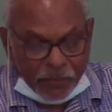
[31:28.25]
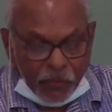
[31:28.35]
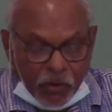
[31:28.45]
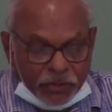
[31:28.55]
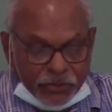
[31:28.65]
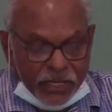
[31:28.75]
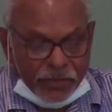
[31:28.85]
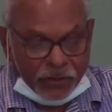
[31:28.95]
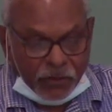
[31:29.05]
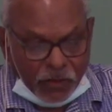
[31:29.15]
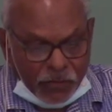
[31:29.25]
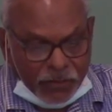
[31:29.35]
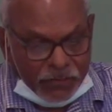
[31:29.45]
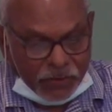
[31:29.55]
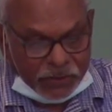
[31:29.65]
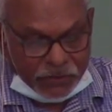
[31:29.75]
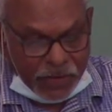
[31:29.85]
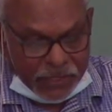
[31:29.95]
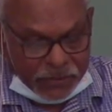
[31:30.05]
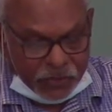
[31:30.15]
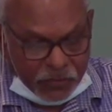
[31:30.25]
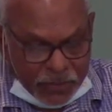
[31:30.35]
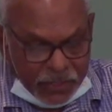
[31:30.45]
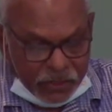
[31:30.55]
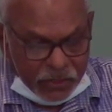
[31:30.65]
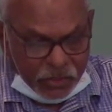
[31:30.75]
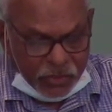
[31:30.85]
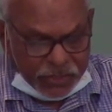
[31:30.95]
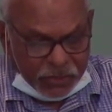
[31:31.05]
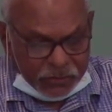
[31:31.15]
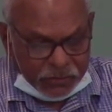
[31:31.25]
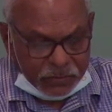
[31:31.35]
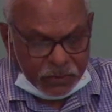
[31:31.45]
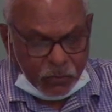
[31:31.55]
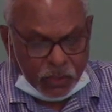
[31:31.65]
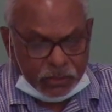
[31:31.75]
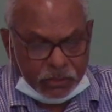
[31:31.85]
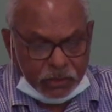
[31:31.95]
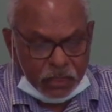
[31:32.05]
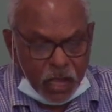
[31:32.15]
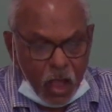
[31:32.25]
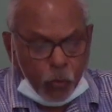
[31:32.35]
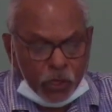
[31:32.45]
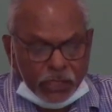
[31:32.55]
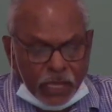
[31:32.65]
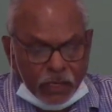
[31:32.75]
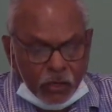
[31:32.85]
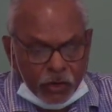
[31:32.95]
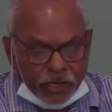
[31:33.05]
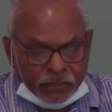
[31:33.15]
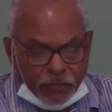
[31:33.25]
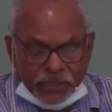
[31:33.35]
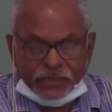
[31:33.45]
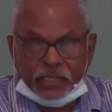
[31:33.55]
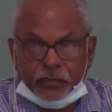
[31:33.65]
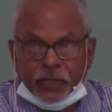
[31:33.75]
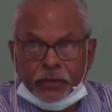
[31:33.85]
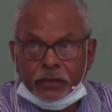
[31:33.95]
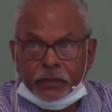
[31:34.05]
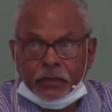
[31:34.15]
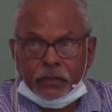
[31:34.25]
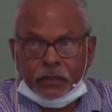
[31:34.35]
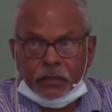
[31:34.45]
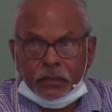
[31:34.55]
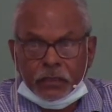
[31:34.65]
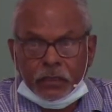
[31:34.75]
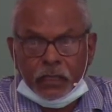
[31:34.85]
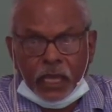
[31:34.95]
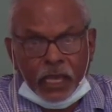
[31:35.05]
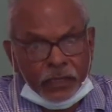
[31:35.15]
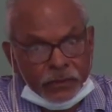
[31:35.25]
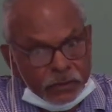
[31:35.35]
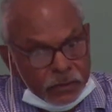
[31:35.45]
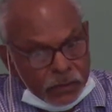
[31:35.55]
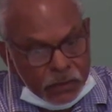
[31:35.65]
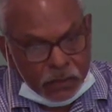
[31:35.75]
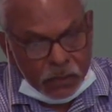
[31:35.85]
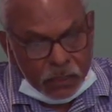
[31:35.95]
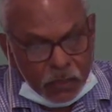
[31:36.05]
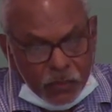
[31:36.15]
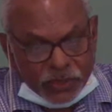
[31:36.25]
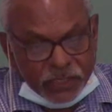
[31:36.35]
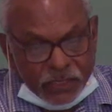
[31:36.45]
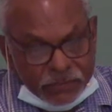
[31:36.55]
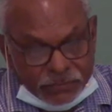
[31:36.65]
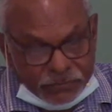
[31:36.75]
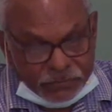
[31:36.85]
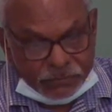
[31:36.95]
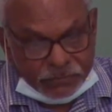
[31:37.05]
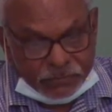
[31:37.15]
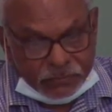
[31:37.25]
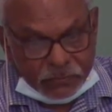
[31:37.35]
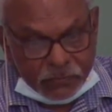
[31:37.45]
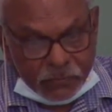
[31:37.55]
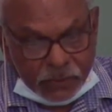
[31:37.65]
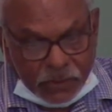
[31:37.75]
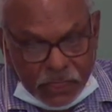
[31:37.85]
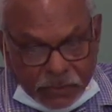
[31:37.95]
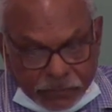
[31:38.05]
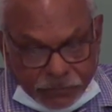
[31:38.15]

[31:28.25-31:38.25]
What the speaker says: wrong tree, but I believe that Australians should be using what God has blessed us with. And with the